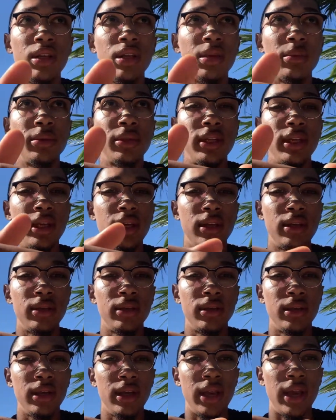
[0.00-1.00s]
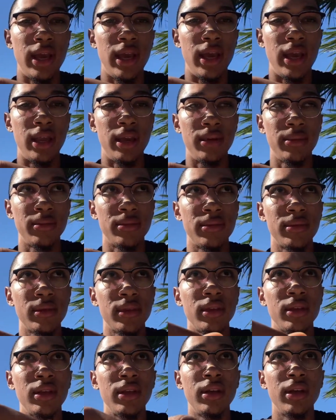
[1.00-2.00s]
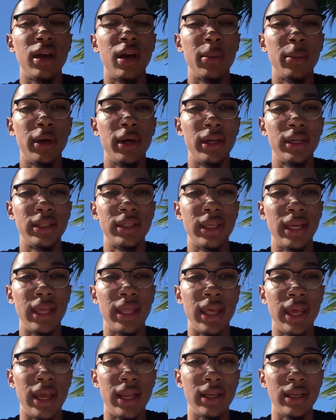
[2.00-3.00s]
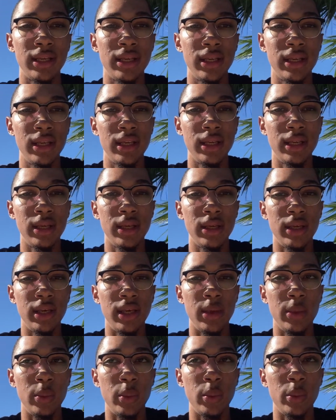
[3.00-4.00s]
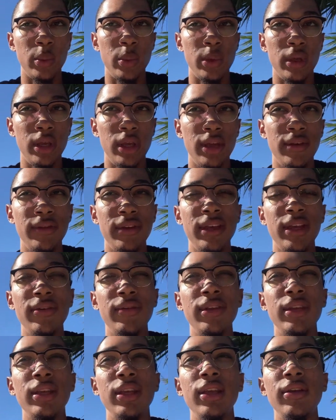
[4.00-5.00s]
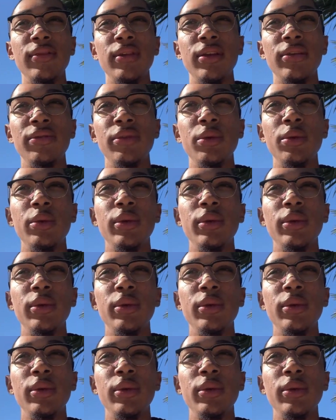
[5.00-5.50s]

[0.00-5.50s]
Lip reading: know what I'm saying? And I'm here to say that even if